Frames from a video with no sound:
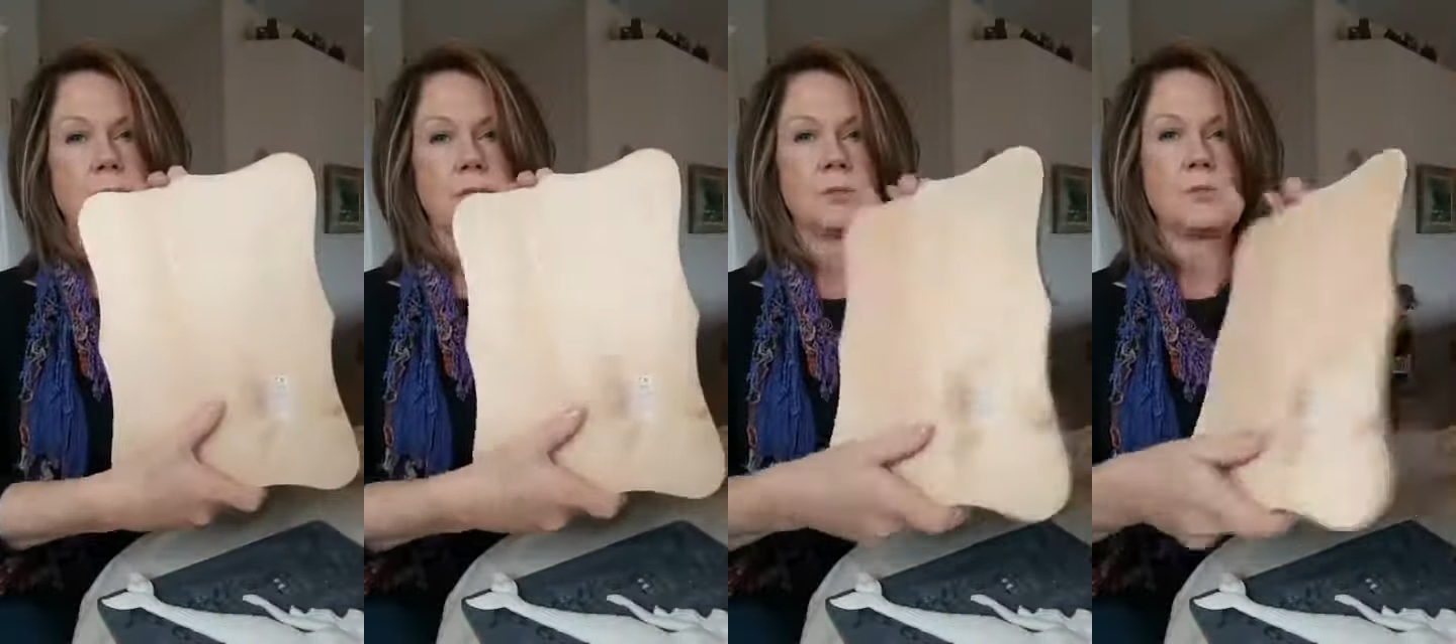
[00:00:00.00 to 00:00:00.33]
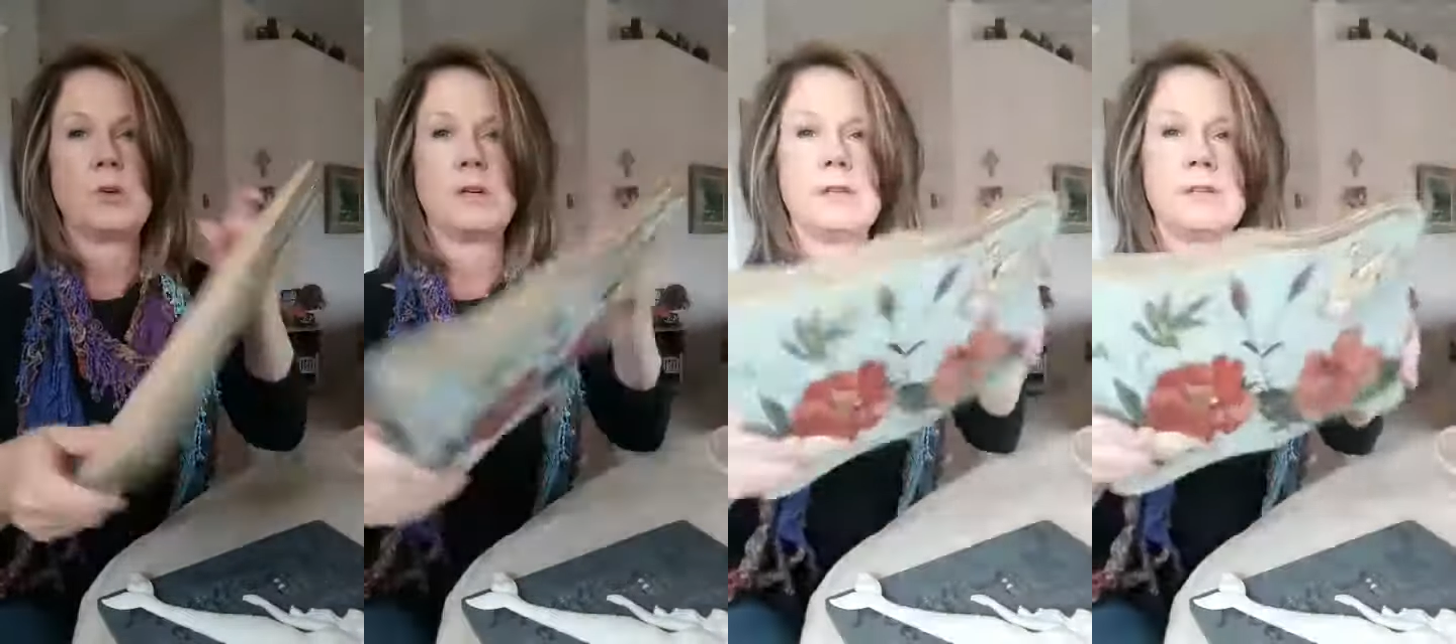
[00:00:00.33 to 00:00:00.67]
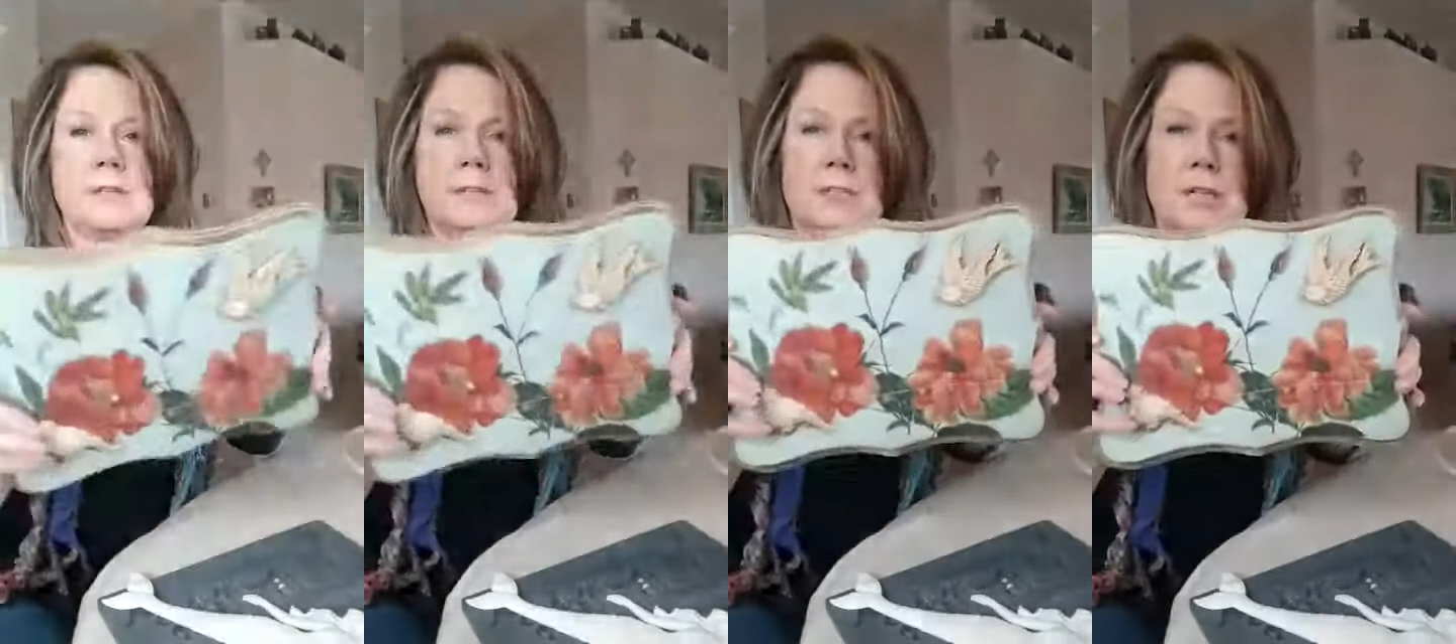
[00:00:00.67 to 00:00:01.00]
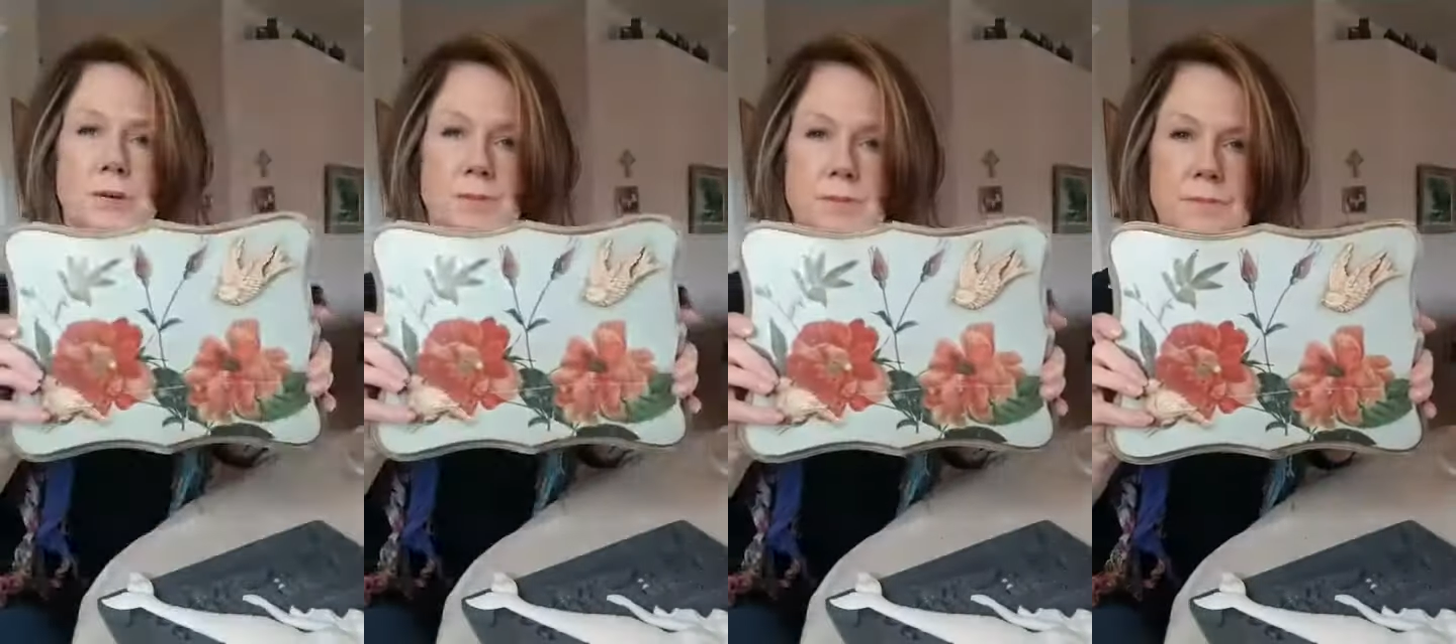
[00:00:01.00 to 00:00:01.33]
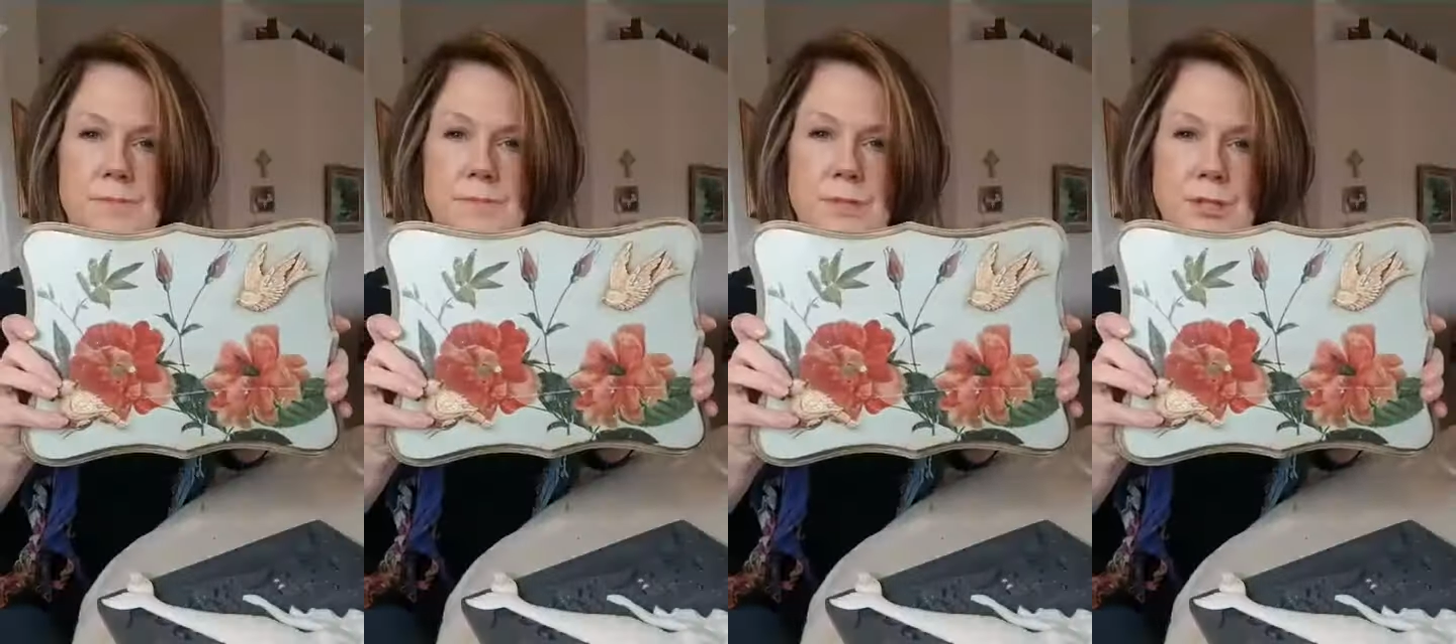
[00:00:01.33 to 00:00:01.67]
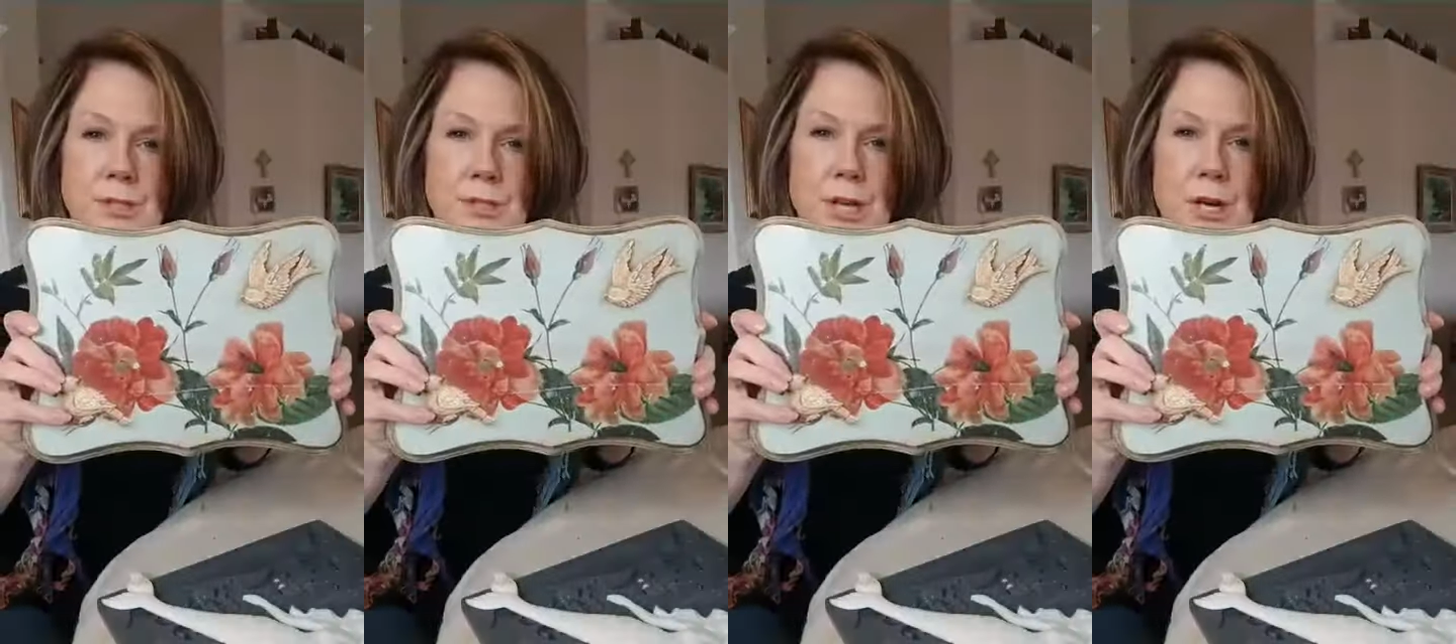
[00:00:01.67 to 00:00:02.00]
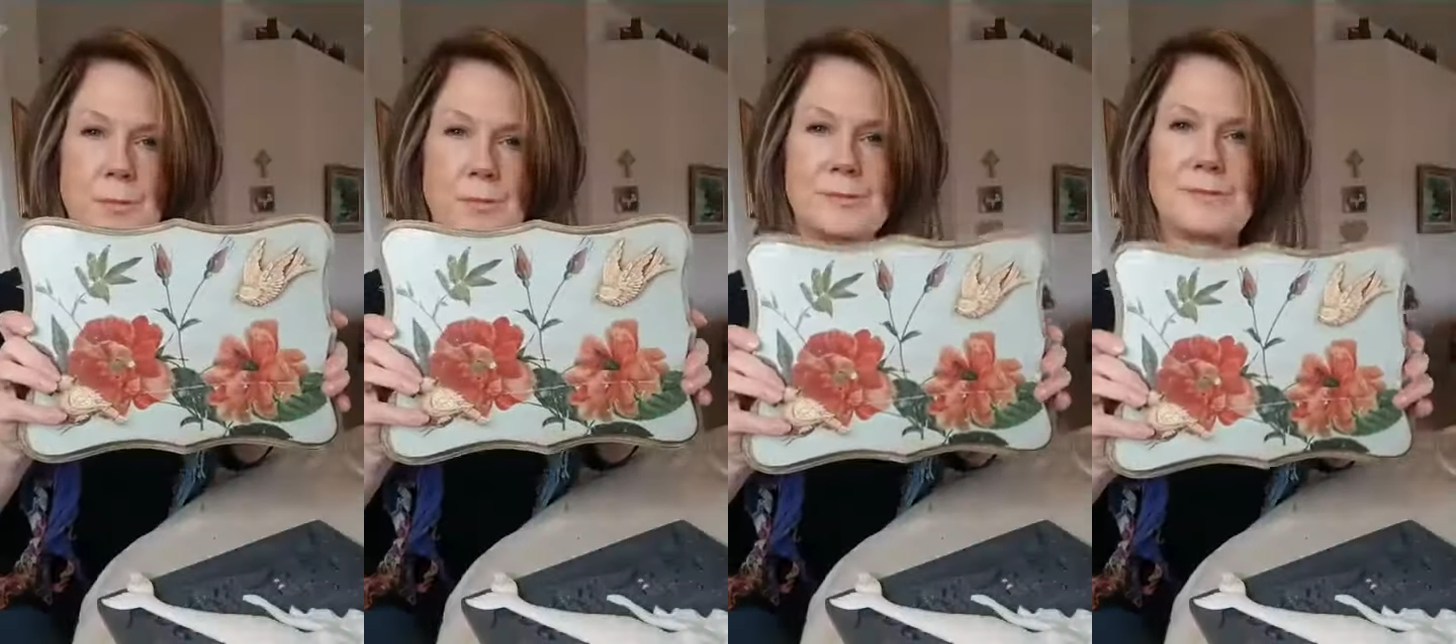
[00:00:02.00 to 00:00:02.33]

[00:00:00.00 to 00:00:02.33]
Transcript: piece of wood. So there you go.